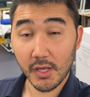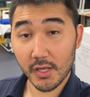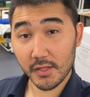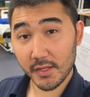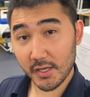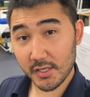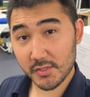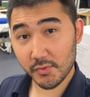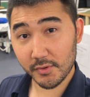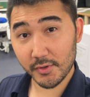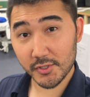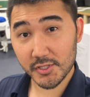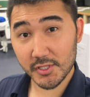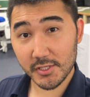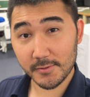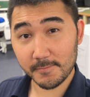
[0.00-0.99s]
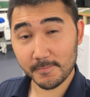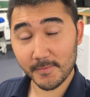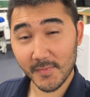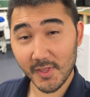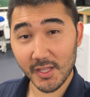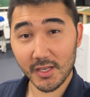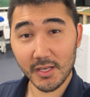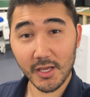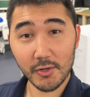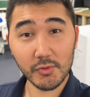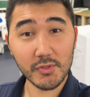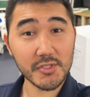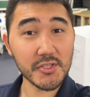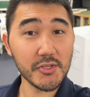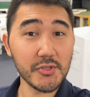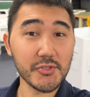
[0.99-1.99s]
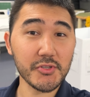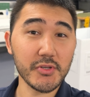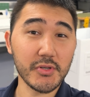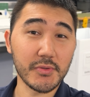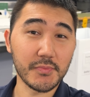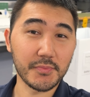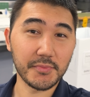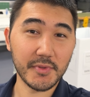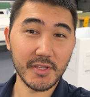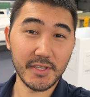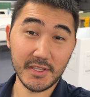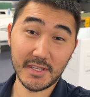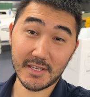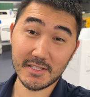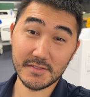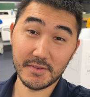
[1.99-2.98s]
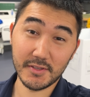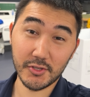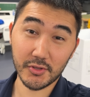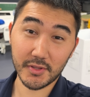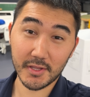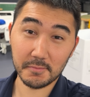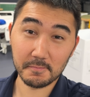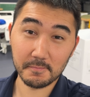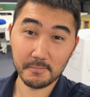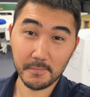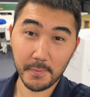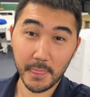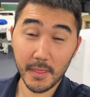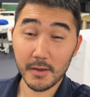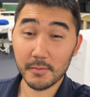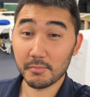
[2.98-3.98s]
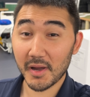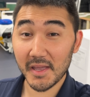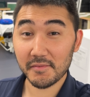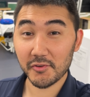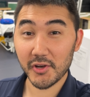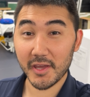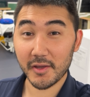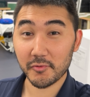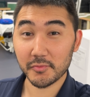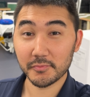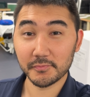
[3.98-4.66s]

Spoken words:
Thanks for watching, and I will see you soon in the next video then. Bye for now.